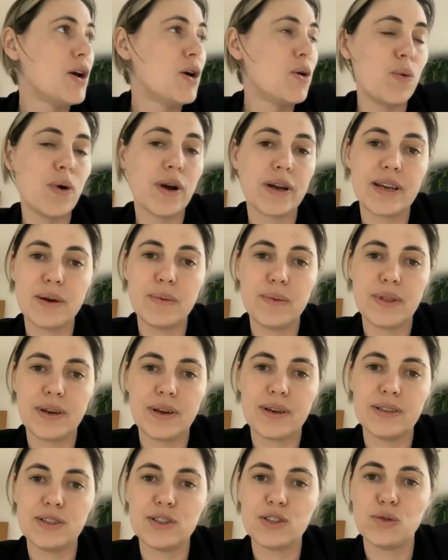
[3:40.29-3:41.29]
working with a
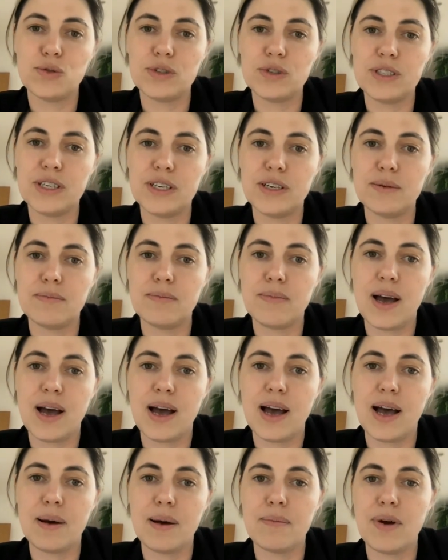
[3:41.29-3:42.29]
consortium
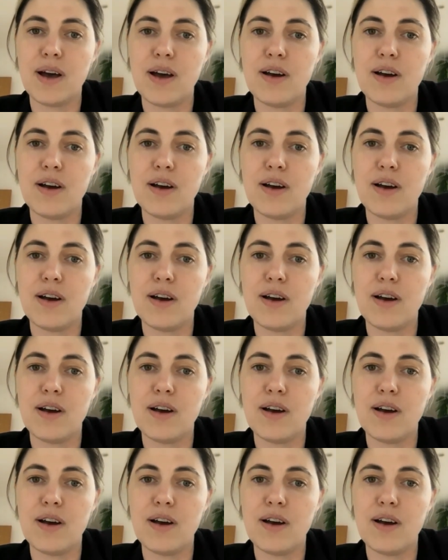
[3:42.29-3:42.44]
um,